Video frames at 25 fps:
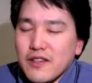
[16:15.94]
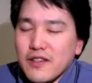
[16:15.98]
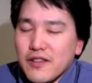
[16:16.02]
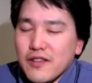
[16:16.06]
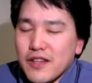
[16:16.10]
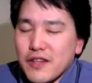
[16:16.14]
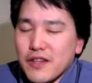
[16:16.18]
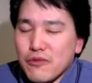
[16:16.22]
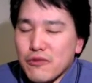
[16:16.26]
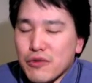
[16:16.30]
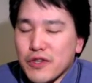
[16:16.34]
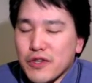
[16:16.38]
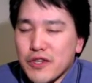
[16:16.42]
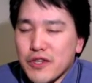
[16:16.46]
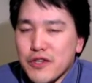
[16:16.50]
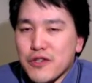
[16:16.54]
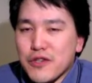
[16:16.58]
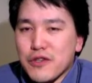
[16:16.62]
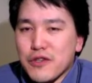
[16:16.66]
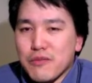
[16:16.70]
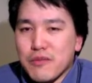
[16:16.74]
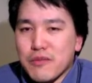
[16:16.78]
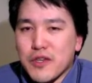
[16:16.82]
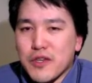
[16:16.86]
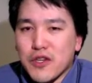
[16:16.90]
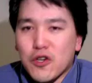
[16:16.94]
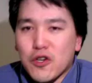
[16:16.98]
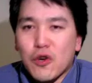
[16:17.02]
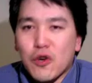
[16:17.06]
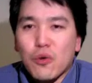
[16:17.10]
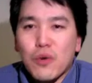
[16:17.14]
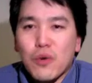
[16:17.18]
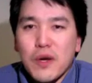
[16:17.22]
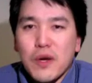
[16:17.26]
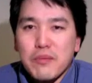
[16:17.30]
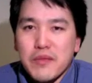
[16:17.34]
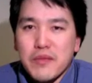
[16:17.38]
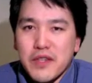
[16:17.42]
they really shouldn't be
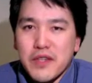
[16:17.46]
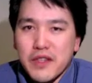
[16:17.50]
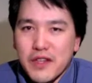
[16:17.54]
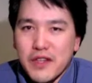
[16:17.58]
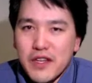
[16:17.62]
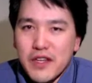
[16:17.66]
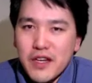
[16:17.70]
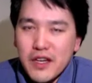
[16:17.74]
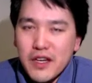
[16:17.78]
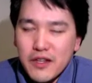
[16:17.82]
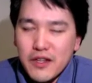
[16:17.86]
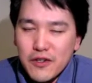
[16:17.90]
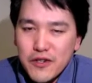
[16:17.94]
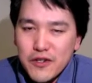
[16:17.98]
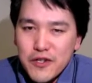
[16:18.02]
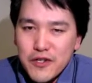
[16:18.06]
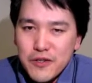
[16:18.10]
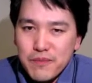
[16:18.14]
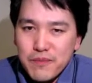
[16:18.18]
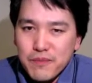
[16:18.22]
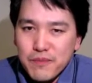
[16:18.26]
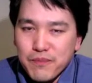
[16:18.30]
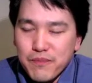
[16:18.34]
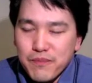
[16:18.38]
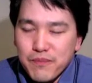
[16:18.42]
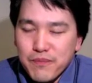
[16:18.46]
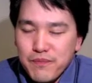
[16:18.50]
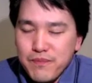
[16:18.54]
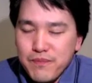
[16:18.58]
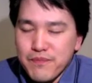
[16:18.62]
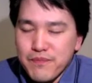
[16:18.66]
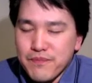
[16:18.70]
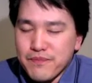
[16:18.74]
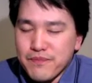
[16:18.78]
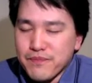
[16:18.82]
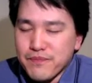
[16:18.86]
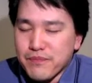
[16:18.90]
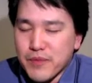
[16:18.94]
corrupting the others.
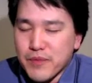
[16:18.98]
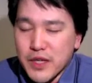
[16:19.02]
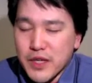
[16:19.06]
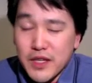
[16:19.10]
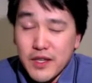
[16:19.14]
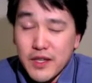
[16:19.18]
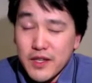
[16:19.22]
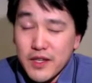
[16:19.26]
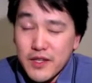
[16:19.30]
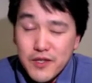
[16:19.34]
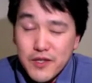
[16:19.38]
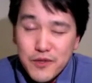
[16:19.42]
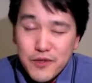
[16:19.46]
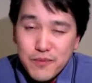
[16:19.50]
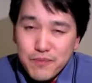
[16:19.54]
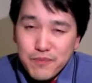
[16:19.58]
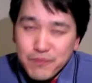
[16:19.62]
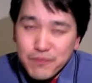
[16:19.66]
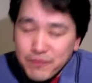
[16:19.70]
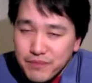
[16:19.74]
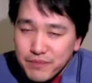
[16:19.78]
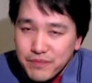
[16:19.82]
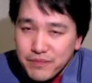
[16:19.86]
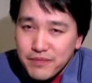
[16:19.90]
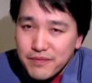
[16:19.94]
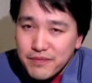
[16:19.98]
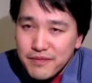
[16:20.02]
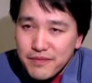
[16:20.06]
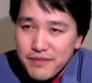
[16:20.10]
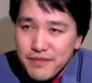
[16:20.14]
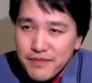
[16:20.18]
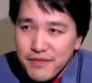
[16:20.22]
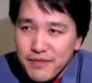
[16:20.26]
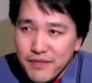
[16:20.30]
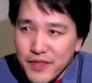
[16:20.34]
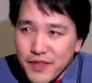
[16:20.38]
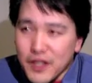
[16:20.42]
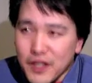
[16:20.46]
Because
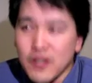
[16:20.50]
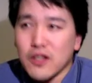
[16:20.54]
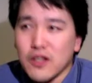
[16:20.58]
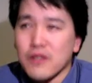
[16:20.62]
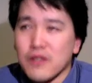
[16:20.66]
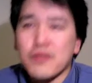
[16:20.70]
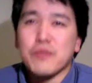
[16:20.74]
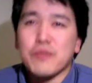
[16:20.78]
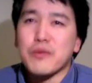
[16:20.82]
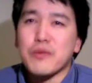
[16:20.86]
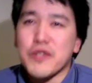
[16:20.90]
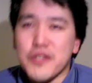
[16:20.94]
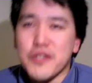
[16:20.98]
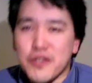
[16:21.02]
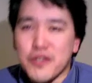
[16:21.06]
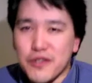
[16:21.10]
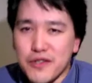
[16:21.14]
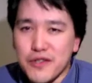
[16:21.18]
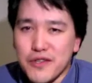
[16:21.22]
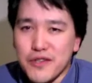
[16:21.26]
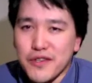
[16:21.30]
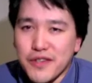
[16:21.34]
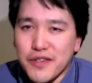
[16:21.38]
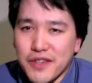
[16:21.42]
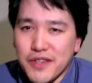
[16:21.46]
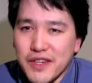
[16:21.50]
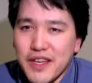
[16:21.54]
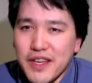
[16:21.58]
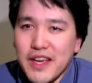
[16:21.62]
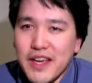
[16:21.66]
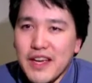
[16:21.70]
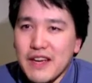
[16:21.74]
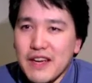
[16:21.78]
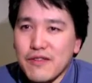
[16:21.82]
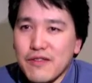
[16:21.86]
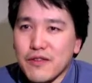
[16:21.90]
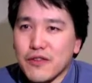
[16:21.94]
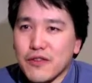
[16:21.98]
if the prisoners are in their
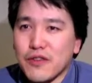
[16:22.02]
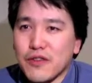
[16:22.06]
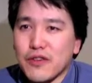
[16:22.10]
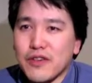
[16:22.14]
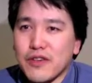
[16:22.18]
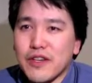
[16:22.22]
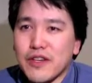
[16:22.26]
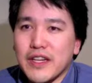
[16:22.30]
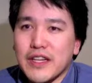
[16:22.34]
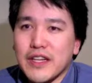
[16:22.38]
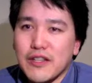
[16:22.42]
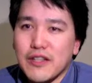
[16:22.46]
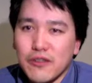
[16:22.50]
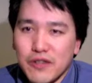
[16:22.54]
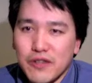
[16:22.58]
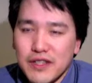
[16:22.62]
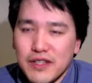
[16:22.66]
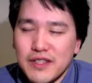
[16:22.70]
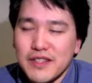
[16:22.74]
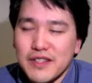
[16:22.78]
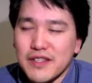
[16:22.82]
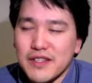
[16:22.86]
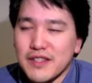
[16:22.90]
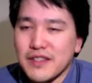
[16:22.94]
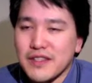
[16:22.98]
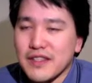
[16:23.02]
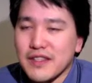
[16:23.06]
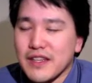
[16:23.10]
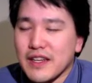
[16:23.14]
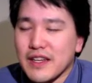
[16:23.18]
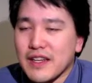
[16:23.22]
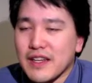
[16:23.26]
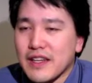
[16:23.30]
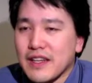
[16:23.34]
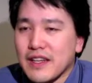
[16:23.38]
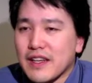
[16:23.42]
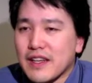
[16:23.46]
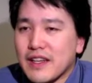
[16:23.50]
cave and they're ignorant and
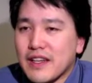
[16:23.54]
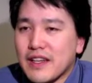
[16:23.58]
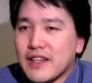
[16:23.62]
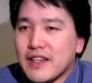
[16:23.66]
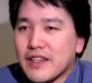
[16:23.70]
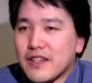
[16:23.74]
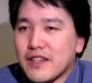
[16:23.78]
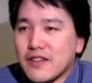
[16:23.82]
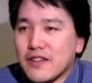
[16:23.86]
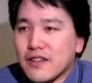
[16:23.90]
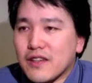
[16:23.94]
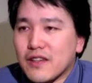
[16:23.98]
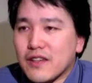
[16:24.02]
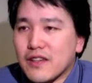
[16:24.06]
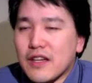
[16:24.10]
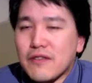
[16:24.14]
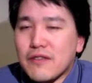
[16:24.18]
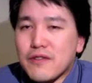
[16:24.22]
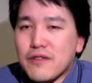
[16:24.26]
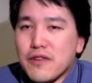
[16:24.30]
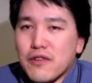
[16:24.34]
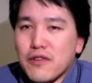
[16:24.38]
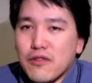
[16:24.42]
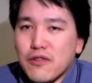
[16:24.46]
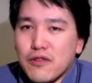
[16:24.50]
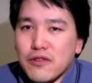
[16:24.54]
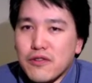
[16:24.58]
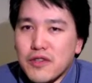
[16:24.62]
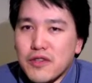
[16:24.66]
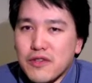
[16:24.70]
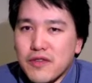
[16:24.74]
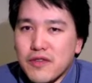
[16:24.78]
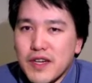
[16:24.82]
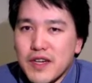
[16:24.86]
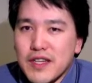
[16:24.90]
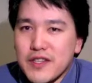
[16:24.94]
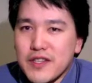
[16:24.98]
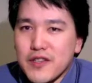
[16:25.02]
left to their own
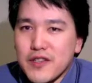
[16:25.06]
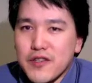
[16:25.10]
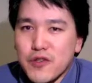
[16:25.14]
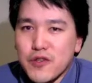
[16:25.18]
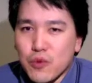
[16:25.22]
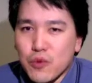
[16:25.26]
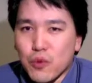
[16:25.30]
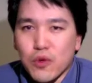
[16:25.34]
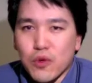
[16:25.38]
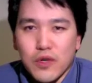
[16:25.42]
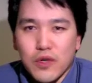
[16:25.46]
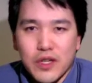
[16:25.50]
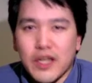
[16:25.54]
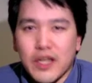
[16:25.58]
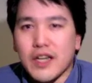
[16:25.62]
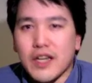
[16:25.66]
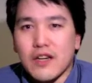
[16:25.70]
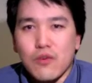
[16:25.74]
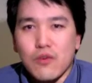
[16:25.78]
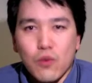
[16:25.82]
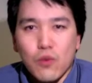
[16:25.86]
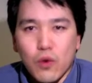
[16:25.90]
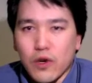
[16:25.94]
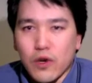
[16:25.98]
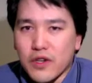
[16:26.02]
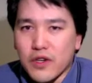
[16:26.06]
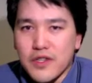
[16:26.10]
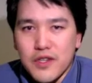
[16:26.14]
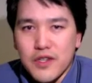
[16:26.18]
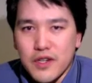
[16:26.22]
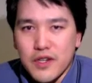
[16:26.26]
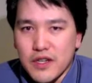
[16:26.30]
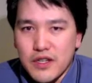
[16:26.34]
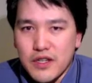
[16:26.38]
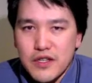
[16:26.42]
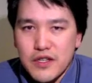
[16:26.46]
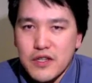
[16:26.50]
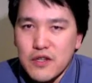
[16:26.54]
devices, the world kind of works
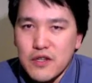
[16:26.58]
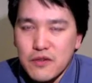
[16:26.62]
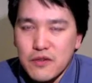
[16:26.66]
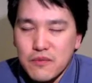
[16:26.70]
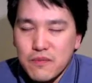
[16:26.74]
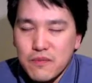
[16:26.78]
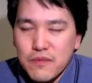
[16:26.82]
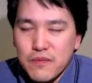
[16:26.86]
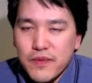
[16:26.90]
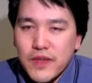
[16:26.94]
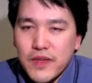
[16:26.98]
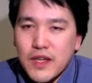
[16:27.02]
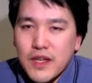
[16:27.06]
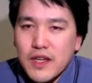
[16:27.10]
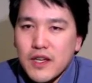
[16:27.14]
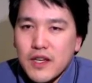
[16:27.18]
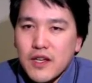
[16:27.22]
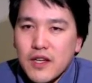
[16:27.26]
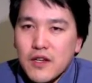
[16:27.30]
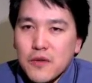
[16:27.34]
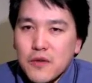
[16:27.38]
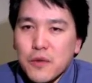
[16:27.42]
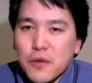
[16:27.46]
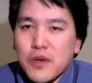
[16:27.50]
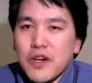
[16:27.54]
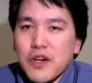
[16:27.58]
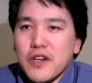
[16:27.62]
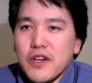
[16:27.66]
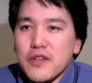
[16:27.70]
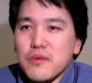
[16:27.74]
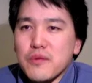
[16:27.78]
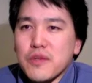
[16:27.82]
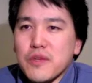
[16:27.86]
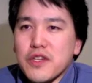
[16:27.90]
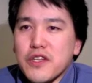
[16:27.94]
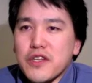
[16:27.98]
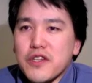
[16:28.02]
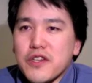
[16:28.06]
on its own. Whereas
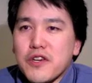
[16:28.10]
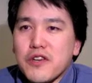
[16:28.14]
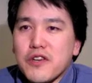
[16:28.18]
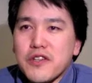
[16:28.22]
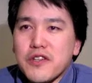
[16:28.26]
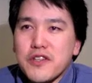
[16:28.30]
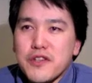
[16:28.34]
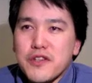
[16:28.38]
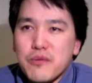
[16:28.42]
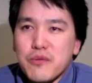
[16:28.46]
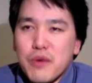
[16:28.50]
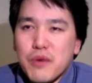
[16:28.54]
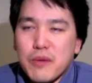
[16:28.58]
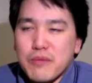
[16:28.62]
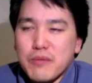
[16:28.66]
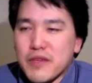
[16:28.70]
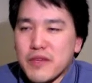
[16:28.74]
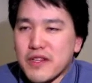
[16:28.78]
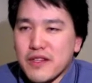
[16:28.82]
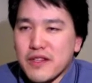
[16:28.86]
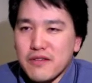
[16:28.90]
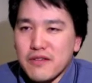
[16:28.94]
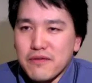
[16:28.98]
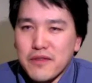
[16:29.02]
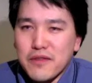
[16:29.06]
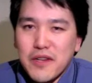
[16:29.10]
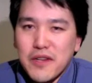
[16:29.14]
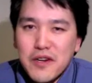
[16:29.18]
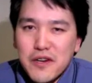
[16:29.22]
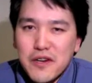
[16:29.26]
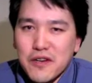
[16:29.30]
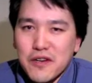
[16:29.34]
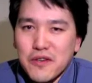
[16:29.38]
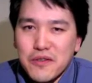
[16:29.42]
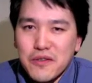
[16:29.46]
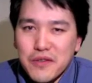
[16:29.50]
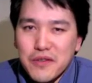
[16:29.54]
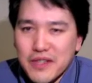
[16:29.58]
when you start disrupting the
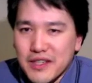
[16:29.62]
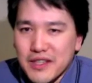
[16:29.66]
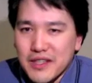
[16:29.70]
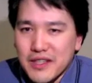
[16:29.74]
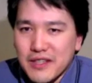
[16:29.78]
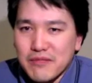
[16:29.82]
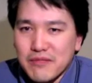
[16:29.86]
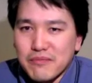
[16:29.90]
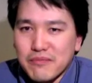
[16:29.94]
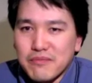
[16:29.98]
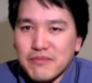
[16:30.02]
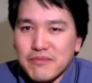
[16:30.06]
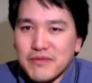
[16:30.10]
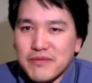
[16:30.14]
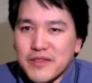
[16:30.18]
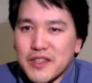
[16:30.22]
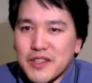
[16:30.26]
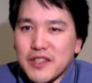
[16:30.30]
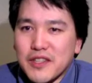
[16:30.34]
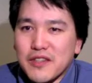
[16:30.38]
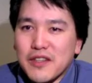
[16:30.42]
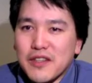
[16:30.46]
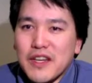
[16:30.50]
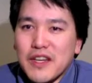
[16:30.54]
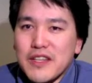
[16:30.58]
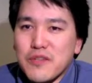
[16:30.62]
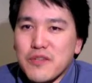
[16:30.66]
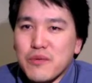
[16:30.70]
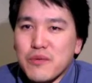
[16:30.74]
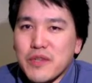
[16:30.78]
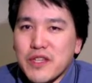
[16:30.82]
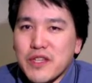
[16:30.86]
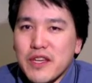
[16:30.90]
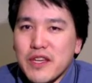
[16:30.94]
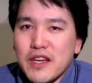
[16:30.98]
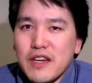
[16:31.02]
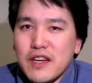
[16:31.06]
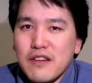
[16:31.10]
flow, that's when
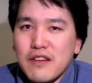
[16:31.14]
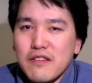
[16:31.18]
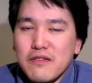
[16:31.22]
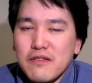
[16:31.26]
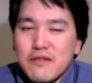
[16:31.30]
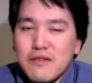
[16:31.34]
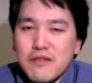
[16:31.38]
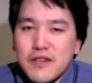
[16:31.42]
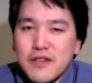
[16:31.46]
you have